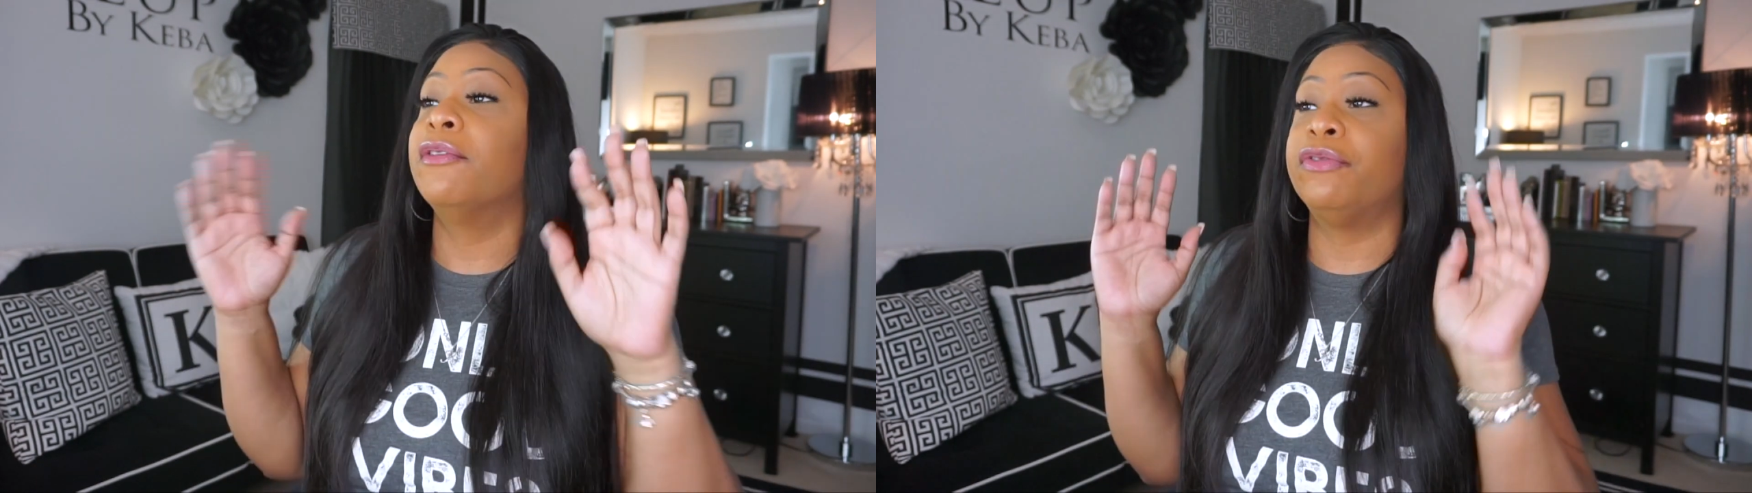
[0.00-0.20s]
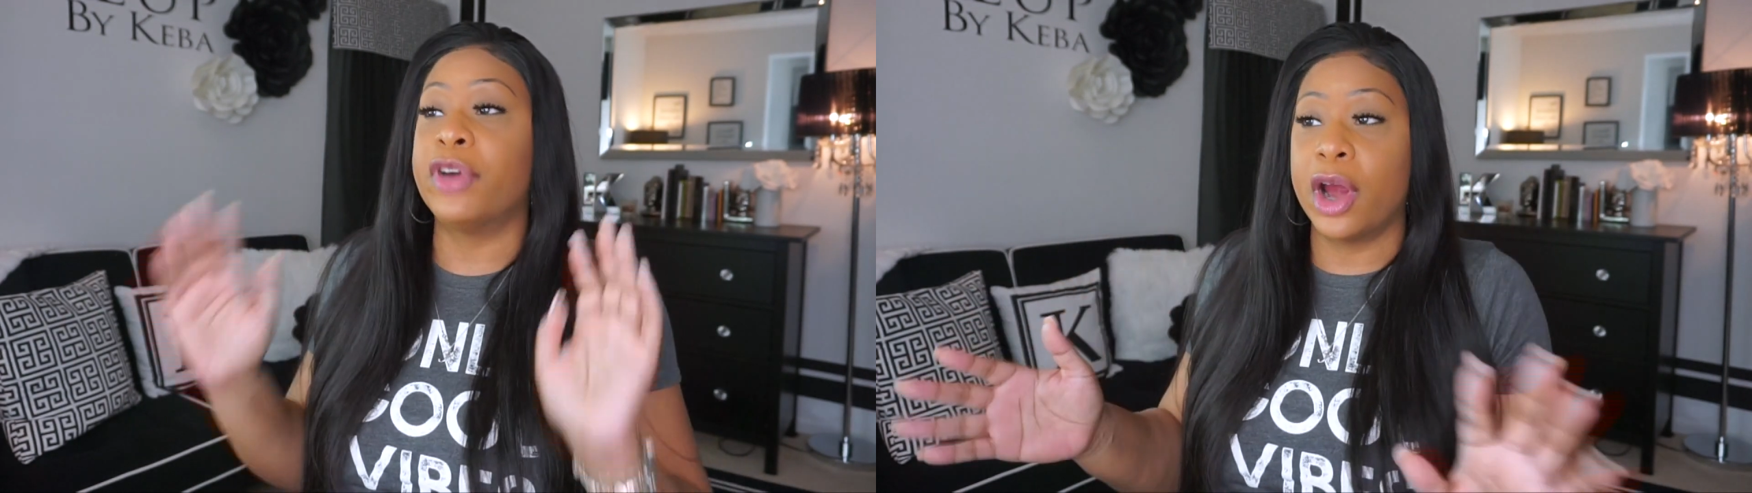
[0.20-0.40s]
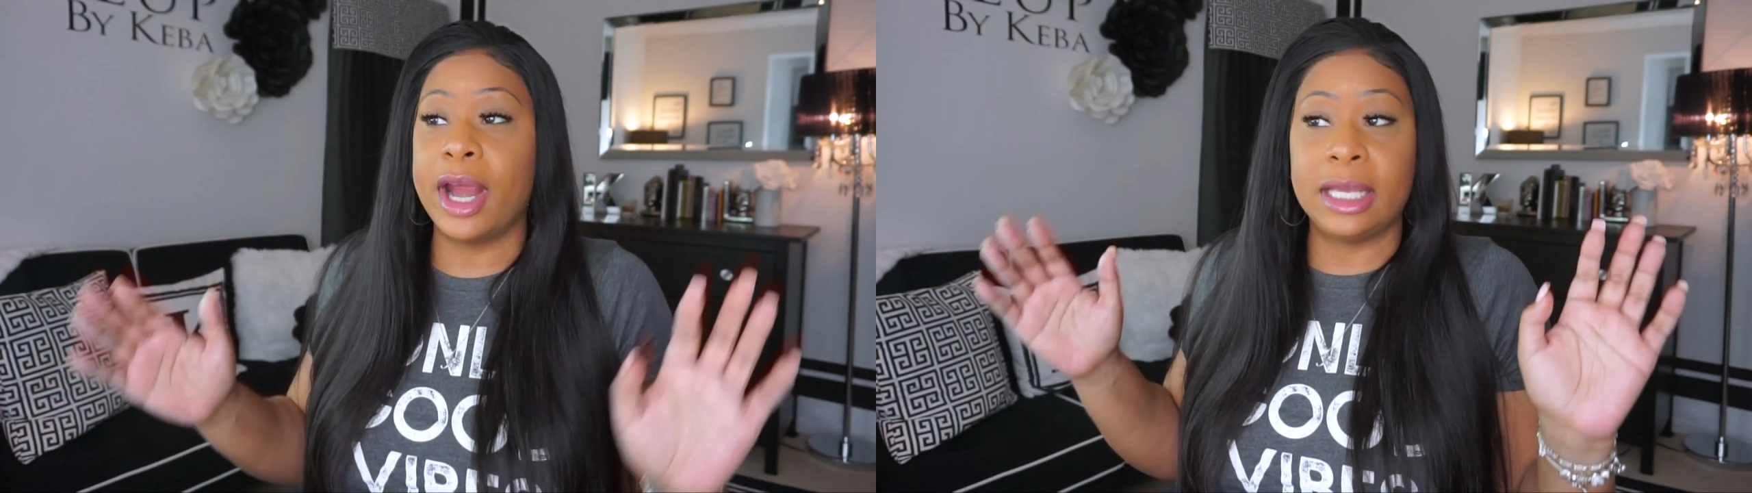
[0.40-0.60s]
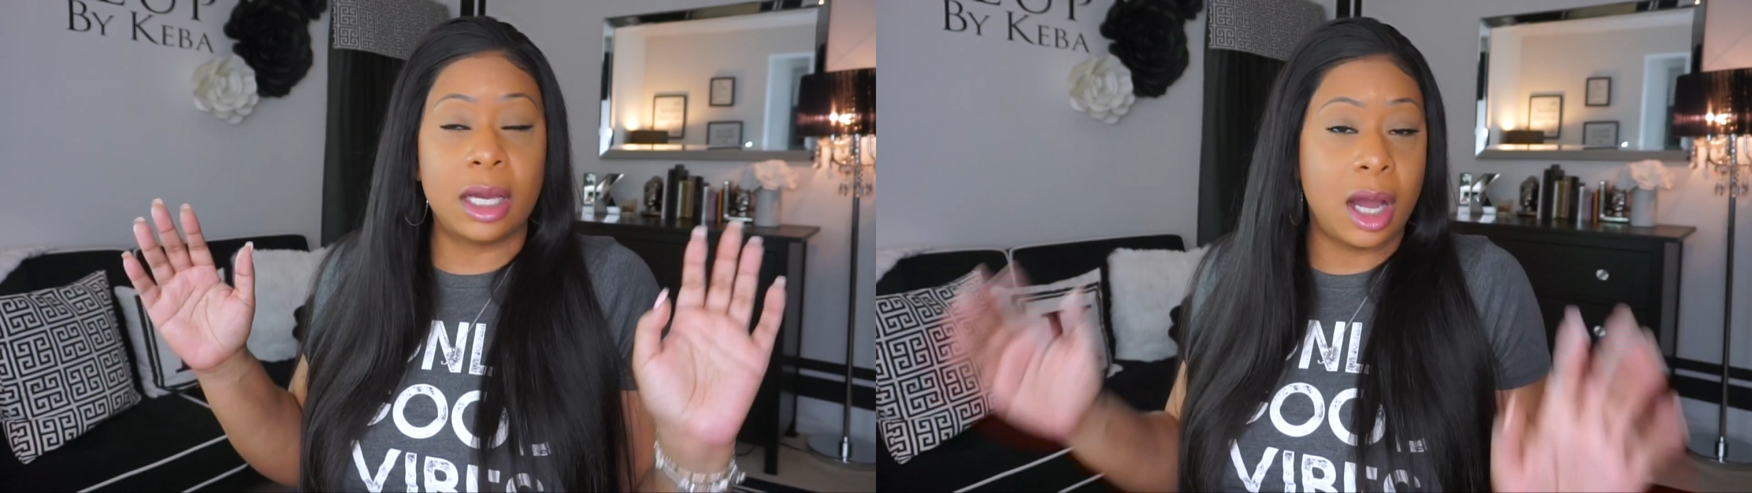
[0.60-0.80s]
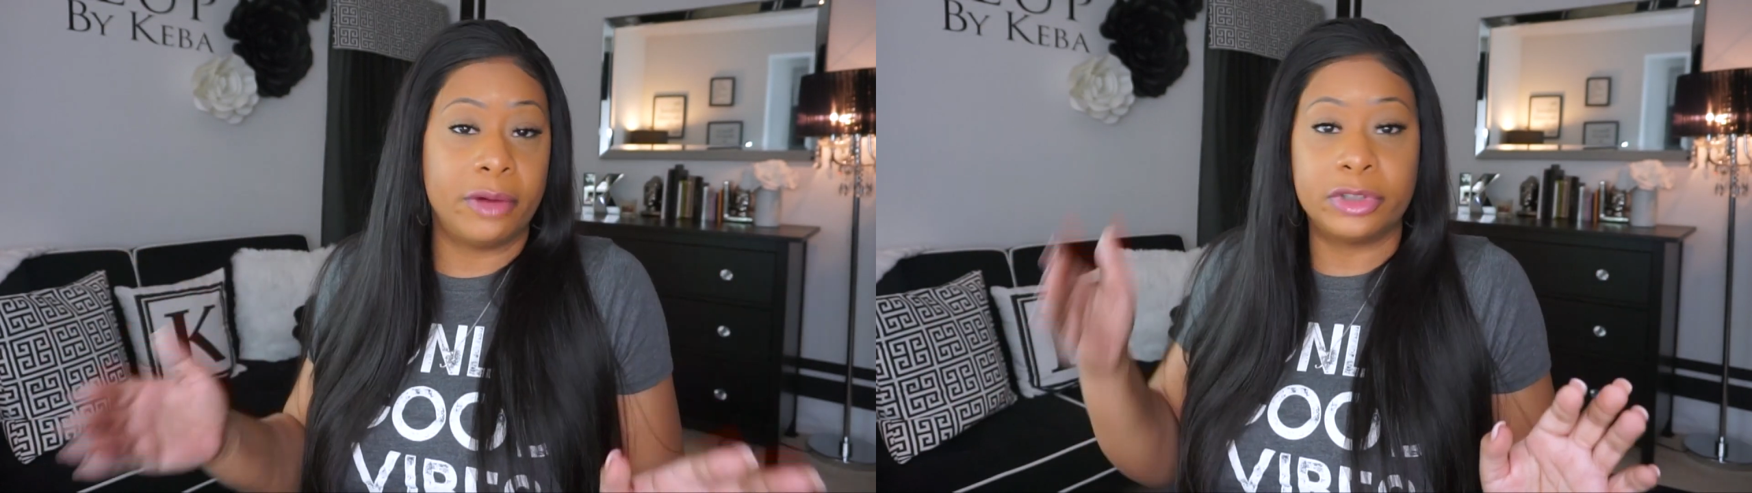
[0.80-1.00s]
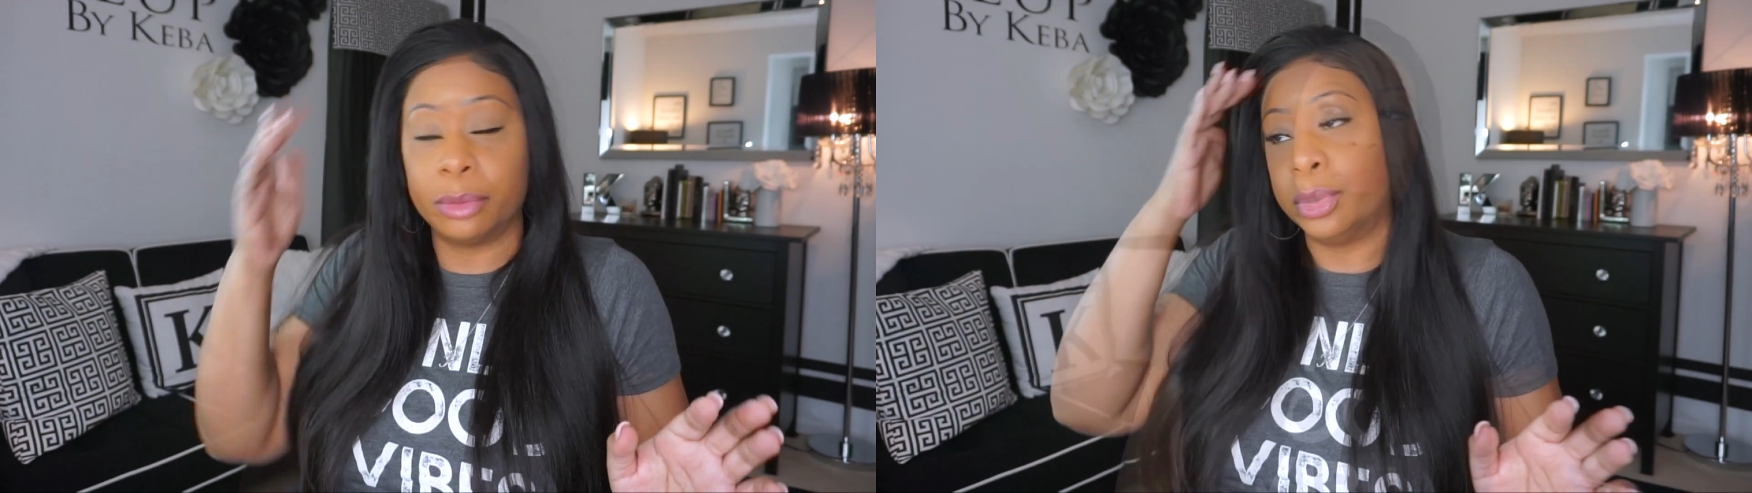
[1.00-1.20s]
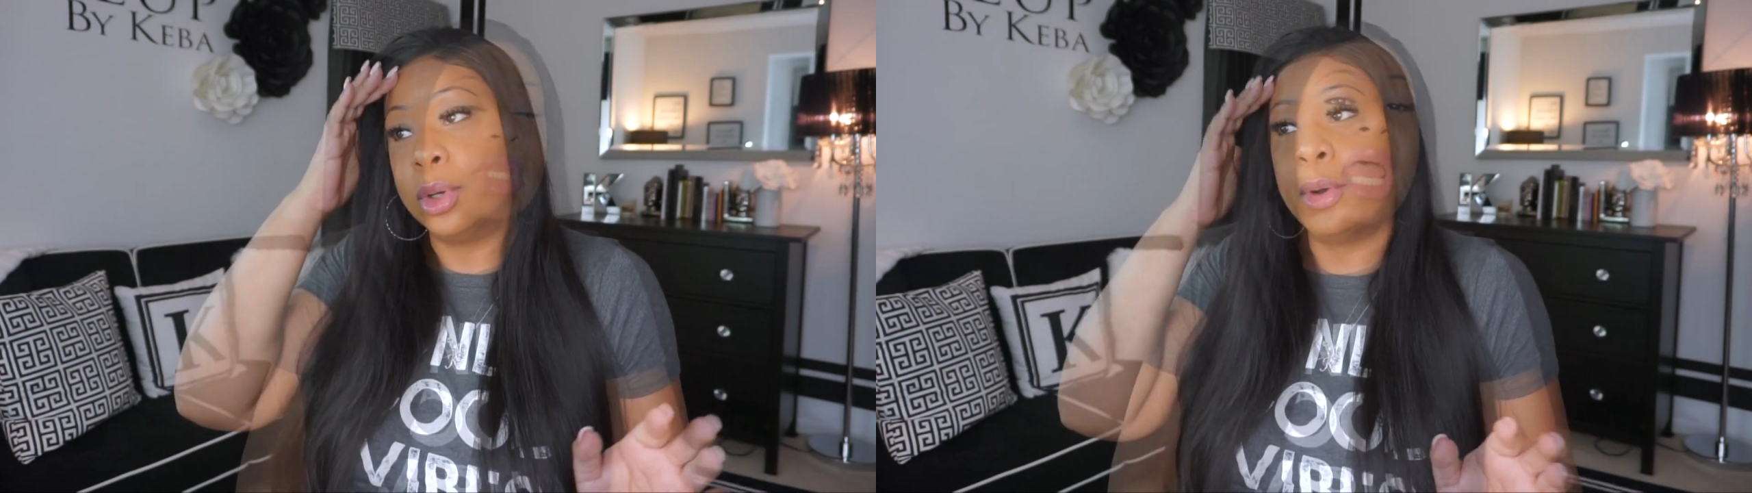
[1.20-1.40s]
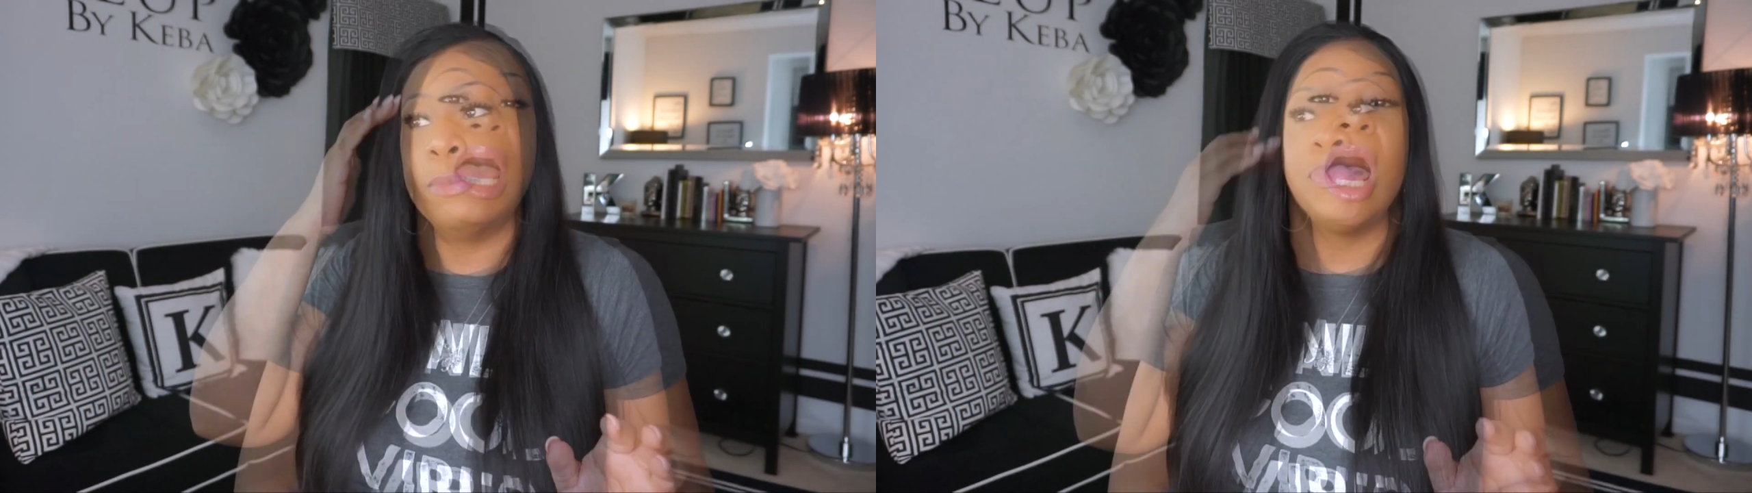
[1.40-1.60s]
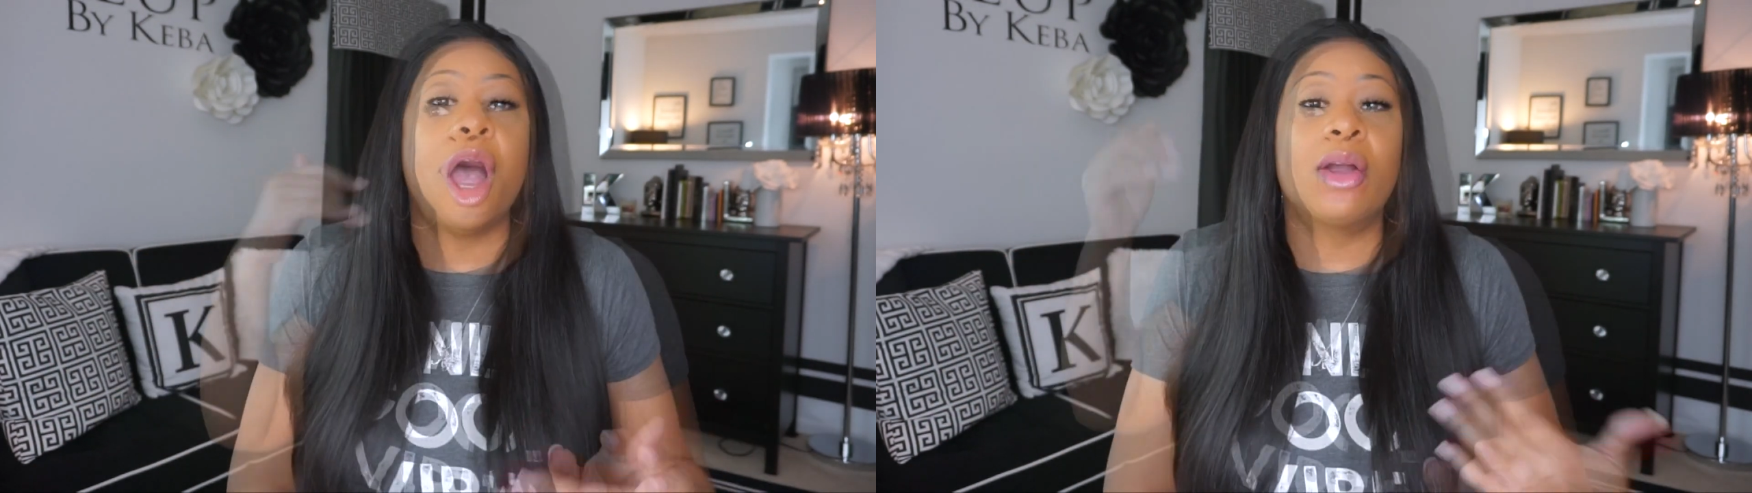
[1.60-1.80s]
very comfortable.